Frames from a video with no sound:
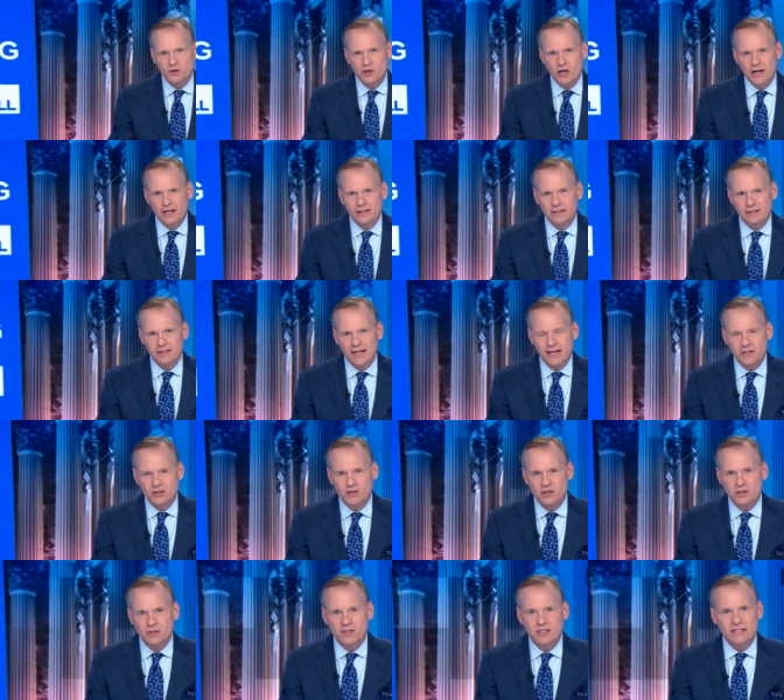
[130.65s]
China
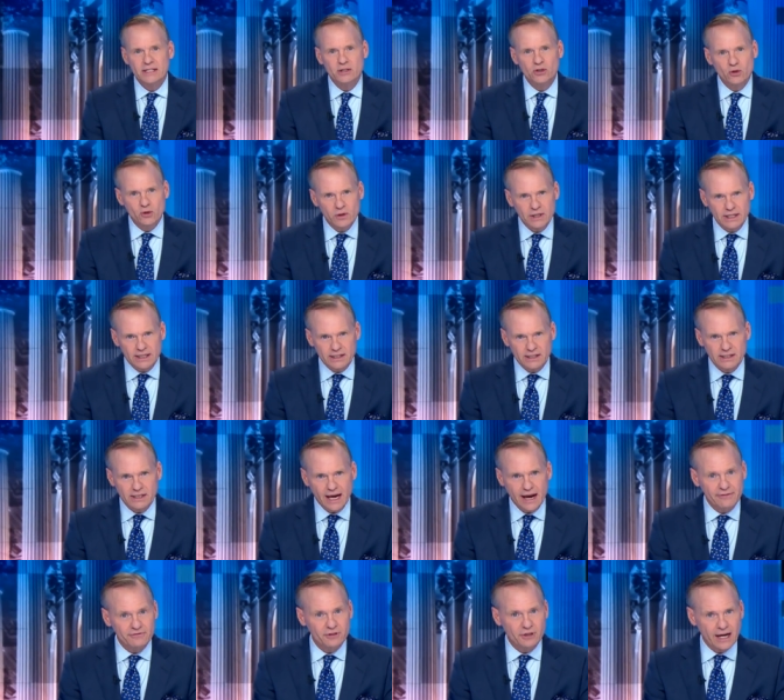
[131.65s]
tensions increase
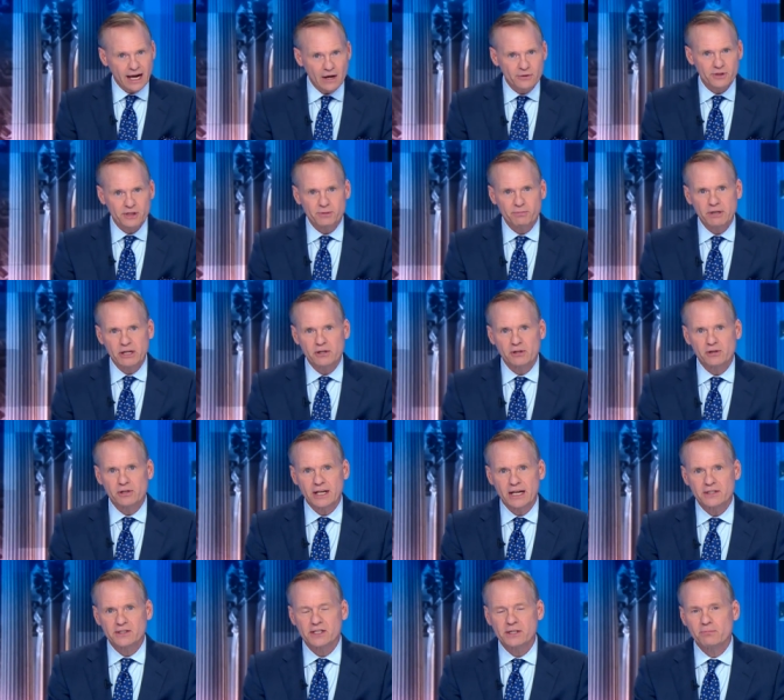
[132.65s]
after House Speaker
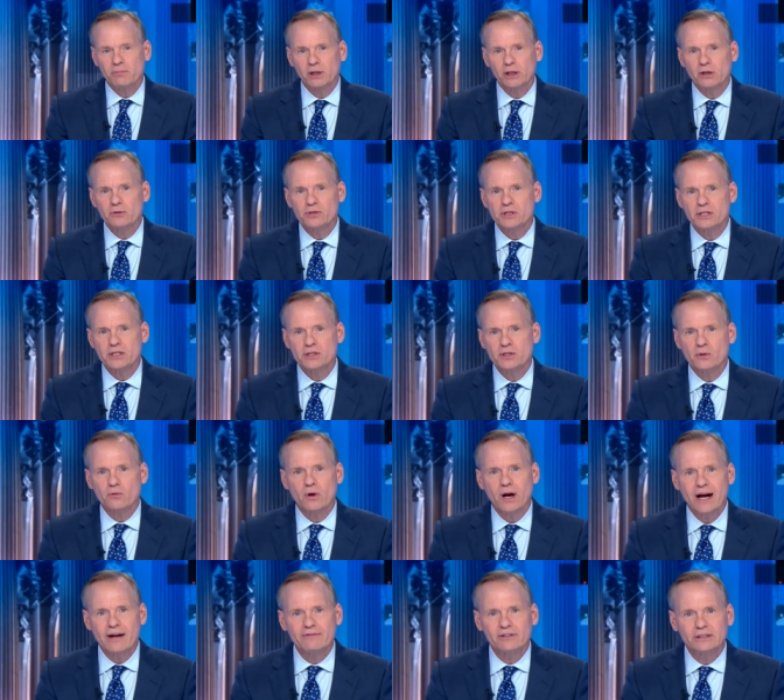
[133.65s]
Nancy Pelosi's
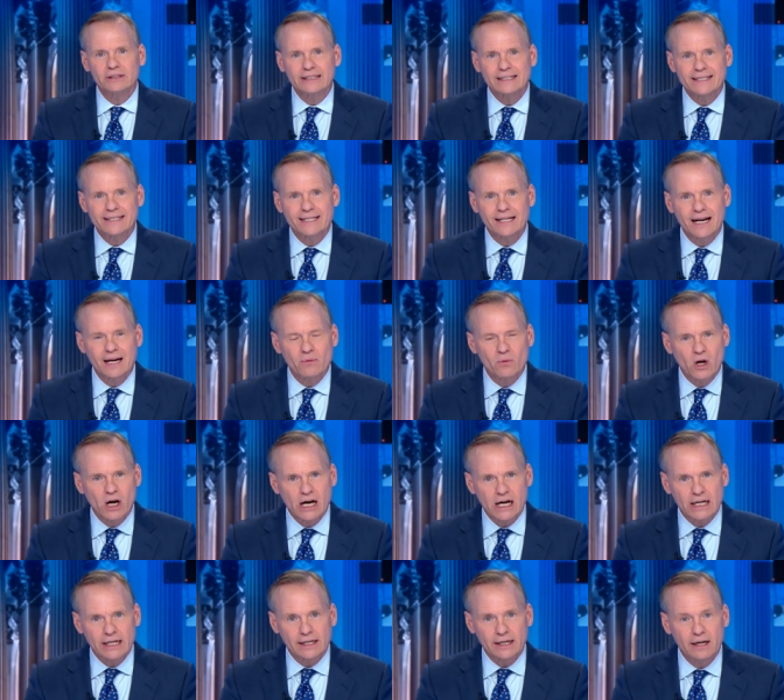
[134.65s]
arrival in
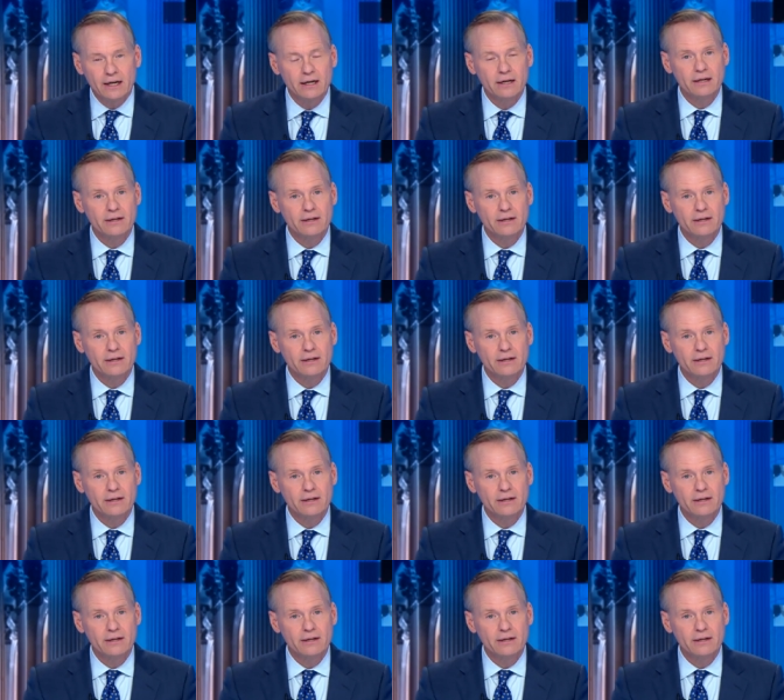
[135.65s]
Taiwan,